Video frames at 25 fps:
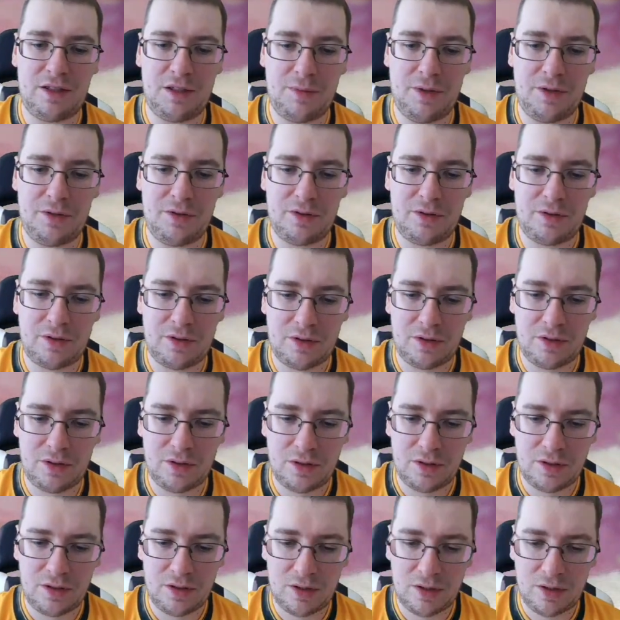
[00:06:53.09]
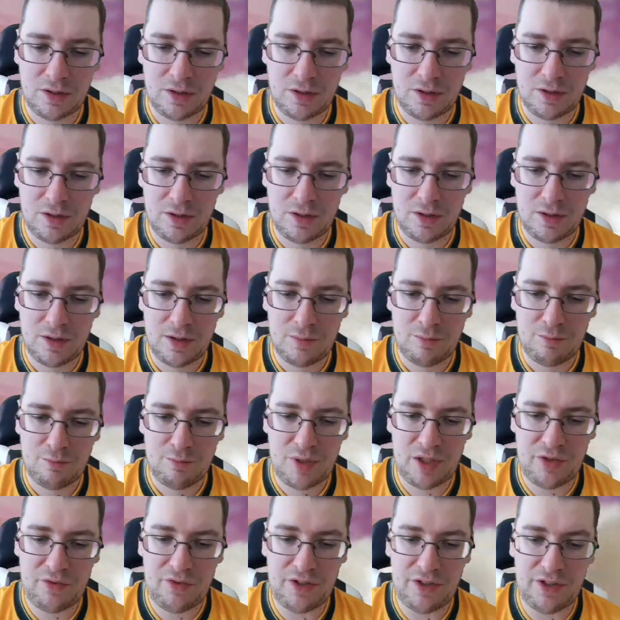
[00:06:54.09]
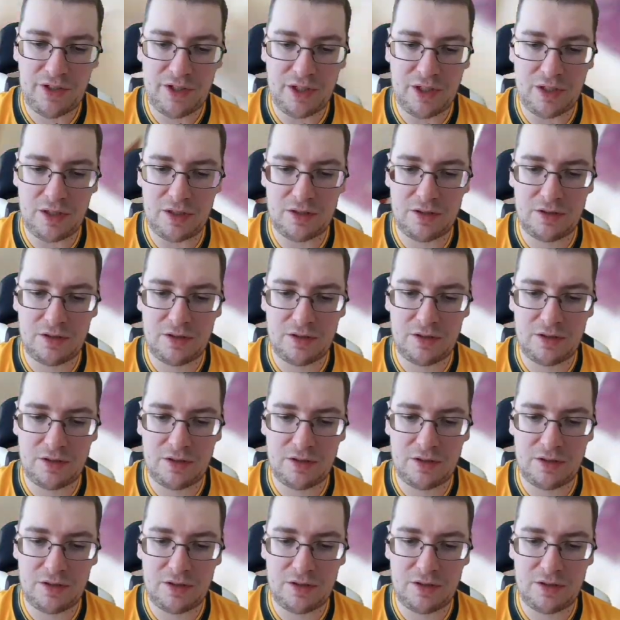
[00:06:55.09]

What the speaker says: to be honest. Beneficia.